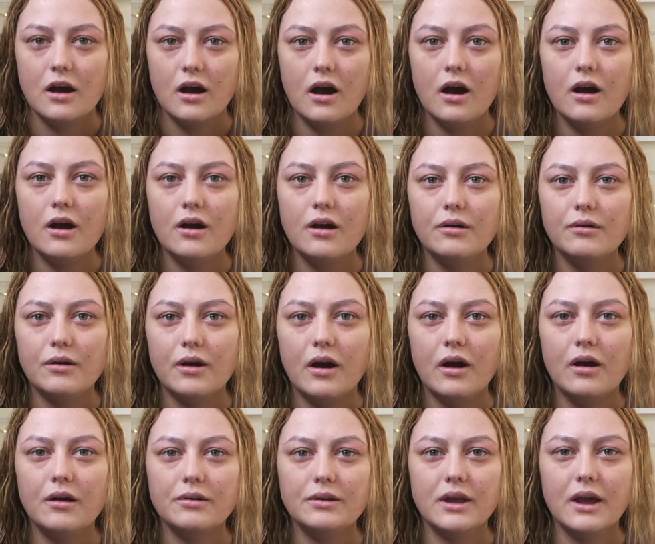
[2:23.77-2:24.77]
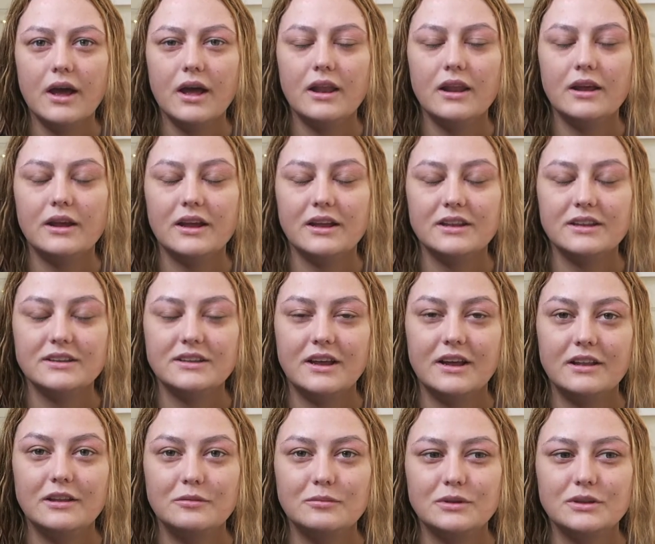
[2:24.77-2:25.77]
oh yeah, like, and you
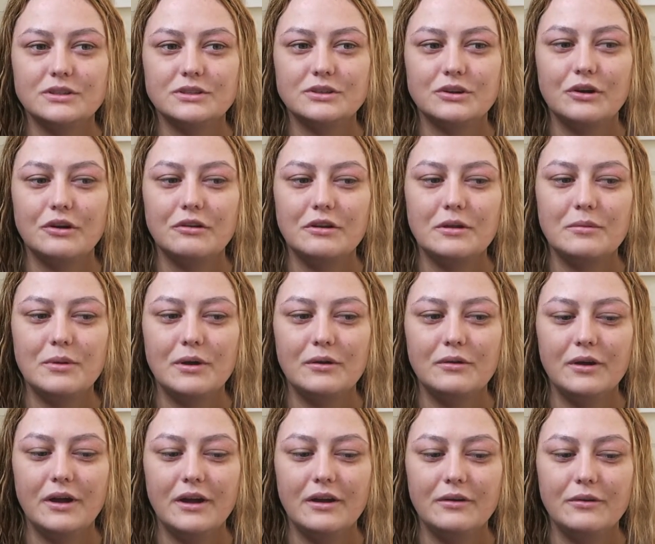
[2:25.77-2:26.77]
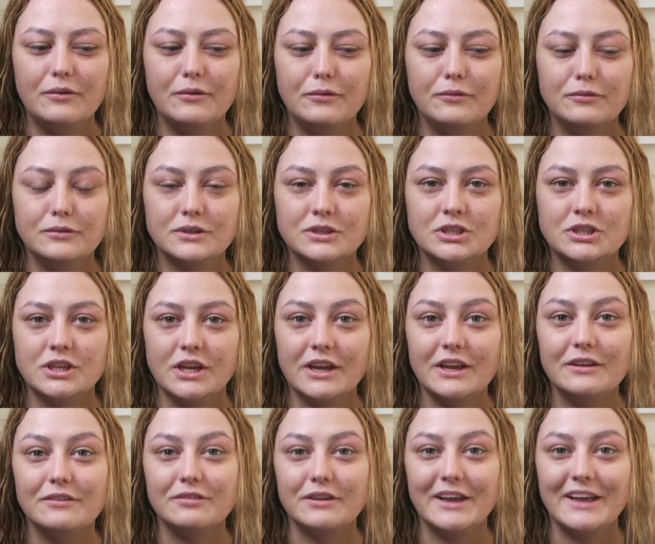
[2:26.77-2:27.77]
tell them the story about how
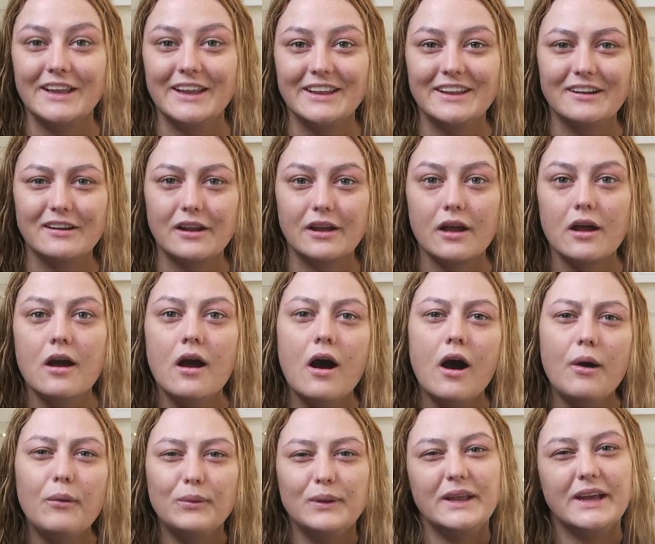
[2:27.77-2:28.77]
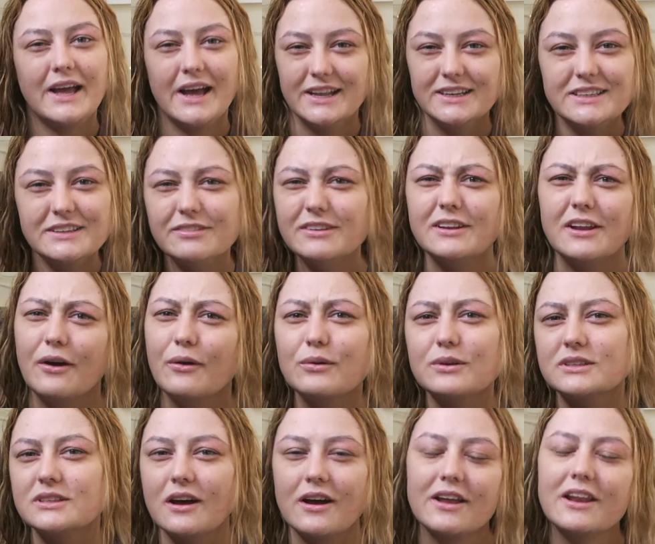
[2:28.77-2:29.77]
shit you feel, and they're like, oh well, you can't even
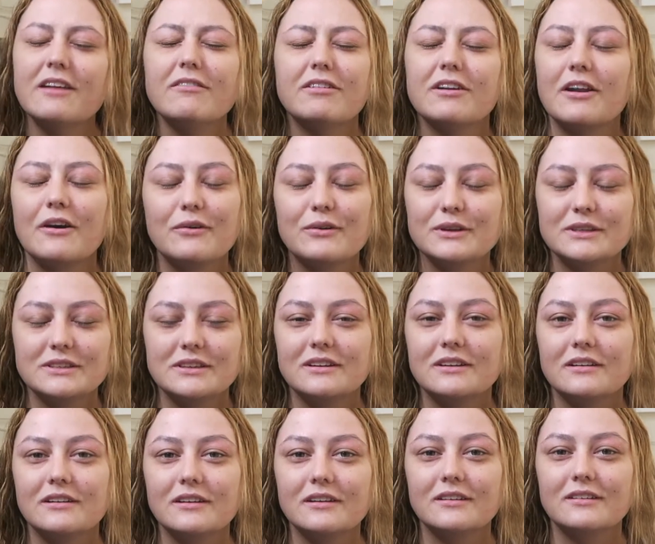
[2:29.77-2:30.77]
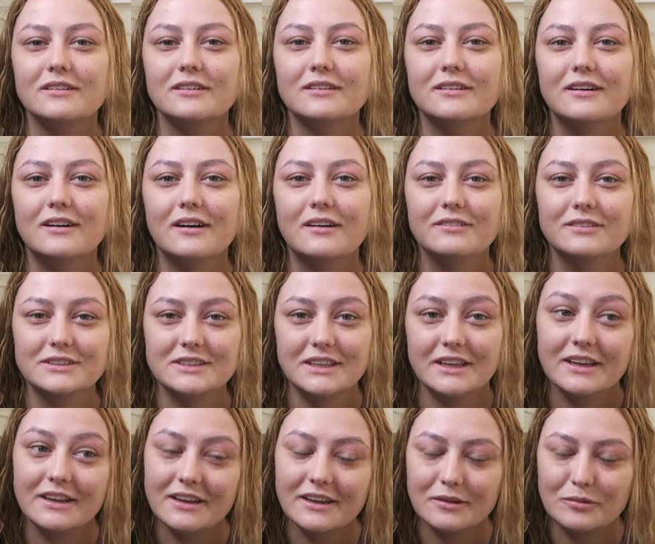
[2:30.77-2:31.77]
notice it. I never noticed. And you're like,
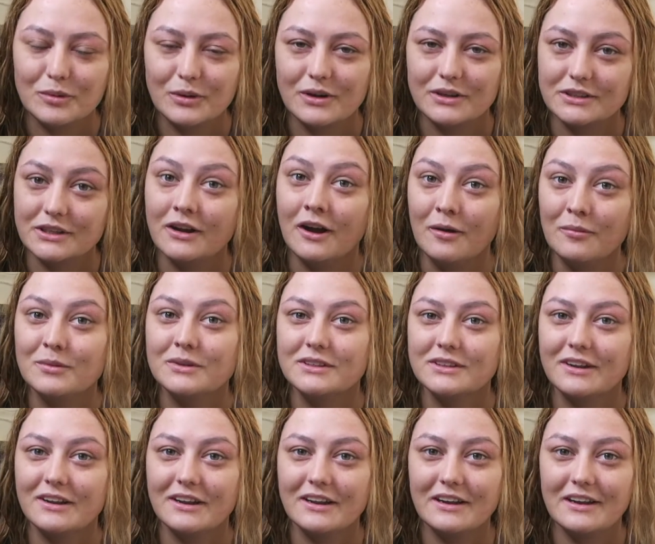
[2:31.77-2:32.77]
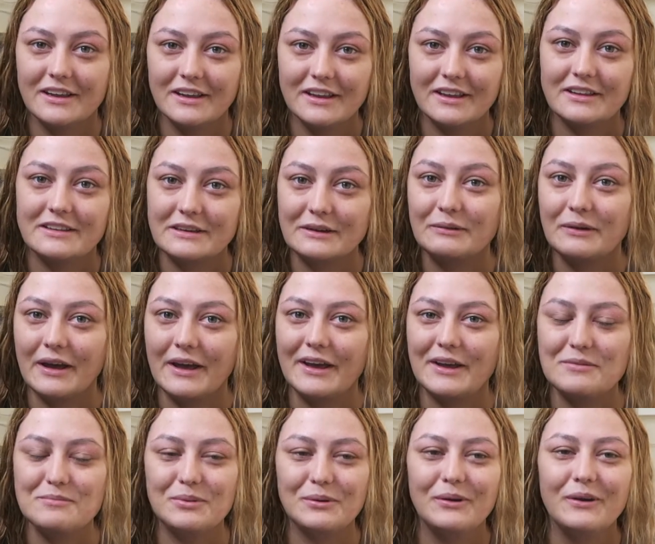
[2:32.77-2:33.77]
obviously it is, because you commented on it, like it's
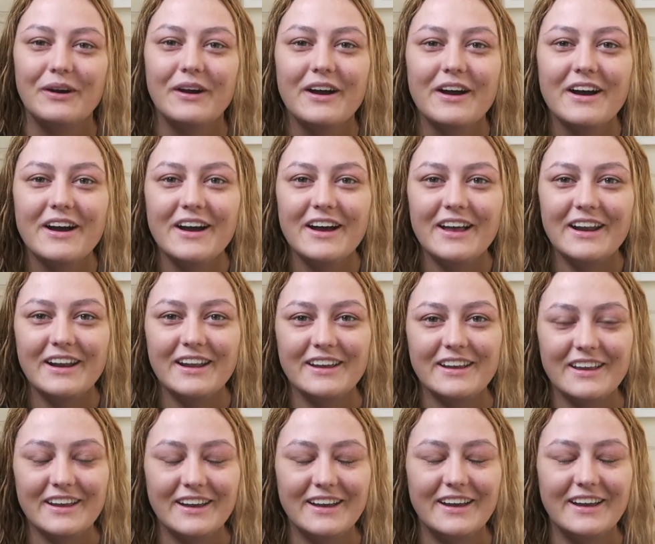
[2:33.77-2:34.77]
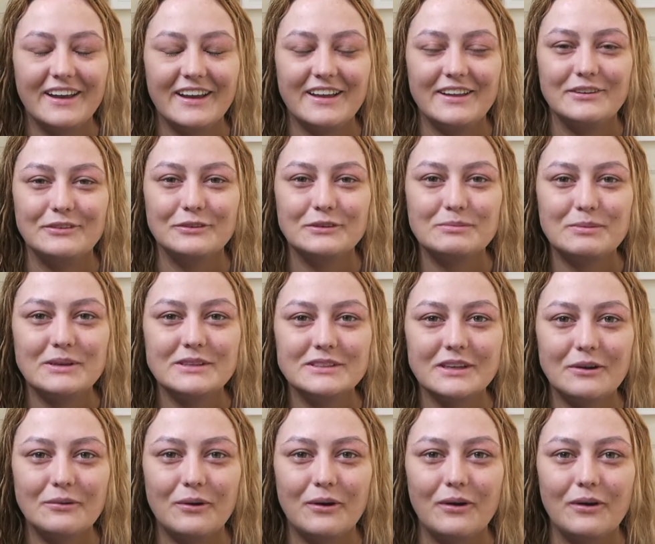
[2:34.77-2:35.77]
okay. But like it can just be
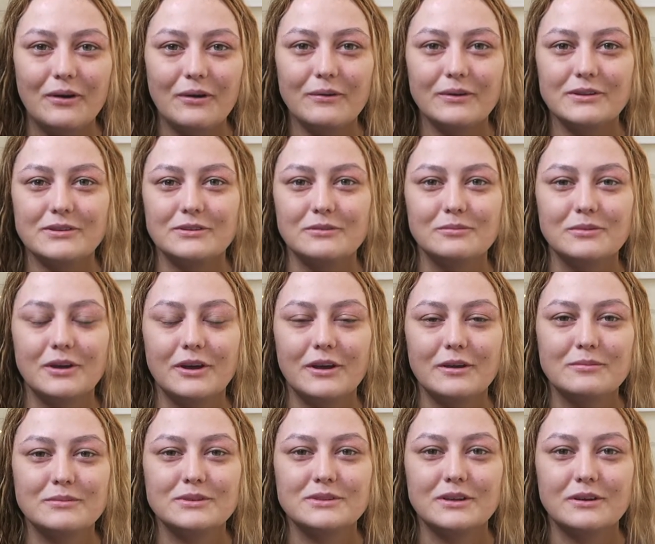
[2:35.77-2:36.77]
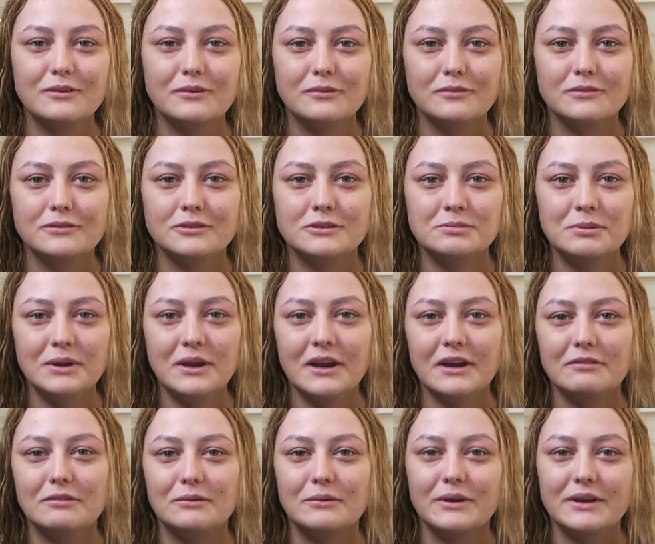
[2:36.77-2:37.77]
so awkward sometimes, so just be
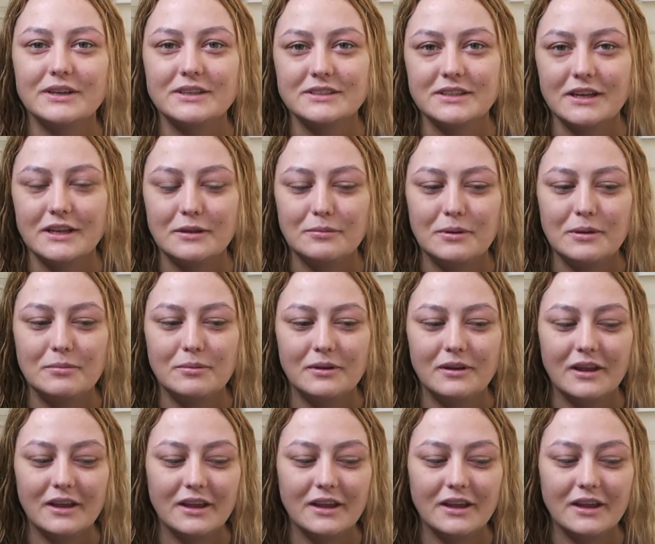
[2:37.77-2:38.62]
careful what you say to people.